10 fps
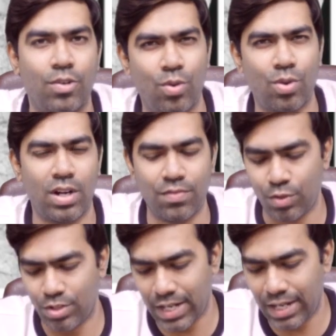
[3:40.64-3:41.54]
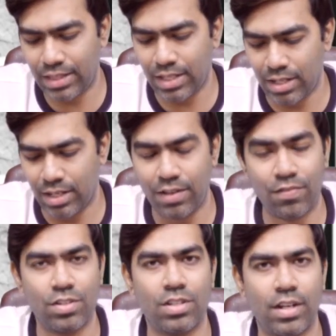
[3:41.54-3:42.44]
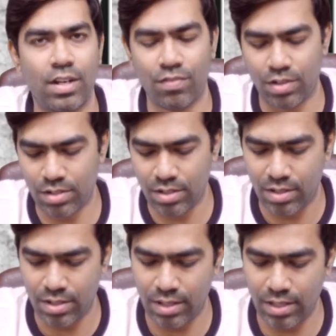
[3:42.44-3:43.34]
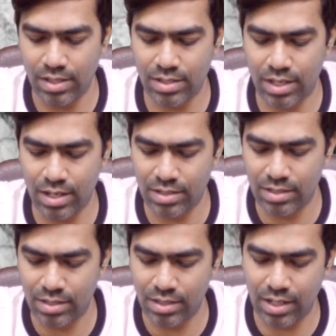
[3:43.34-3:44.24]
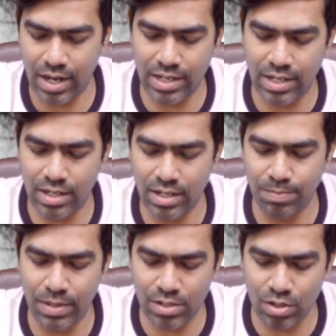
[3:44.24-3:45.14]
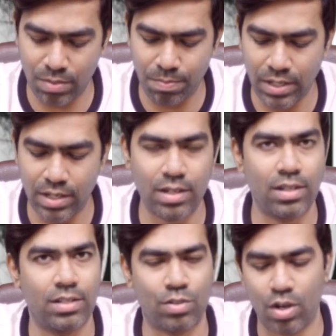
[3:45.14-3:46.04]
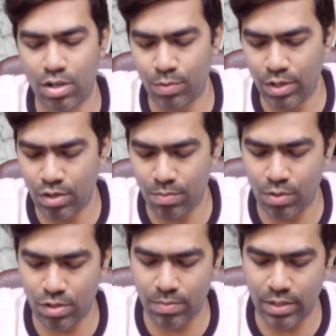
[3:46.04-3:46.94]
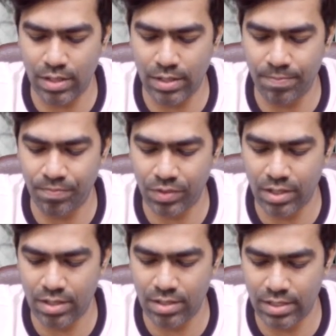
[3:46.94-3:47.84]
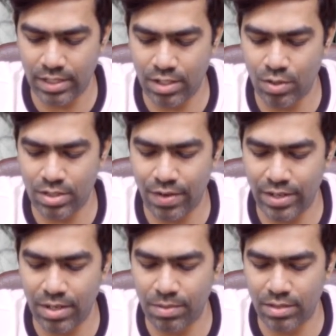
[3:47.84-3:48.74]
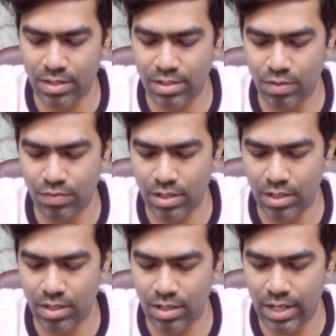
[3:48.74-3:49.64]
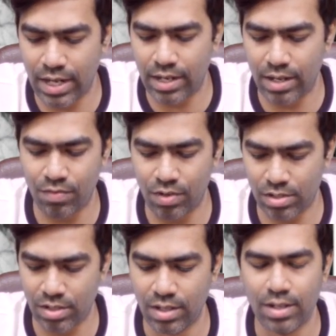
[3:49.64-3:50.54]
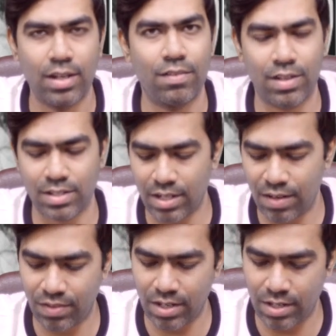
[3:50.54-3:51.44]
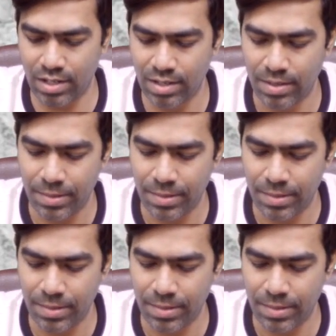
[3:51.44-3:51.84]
overall if you take the differential renal function in this case the right kidney based on the peak is contributing to approximately 60 to 70 percentage of the net renal function whereas the left kidney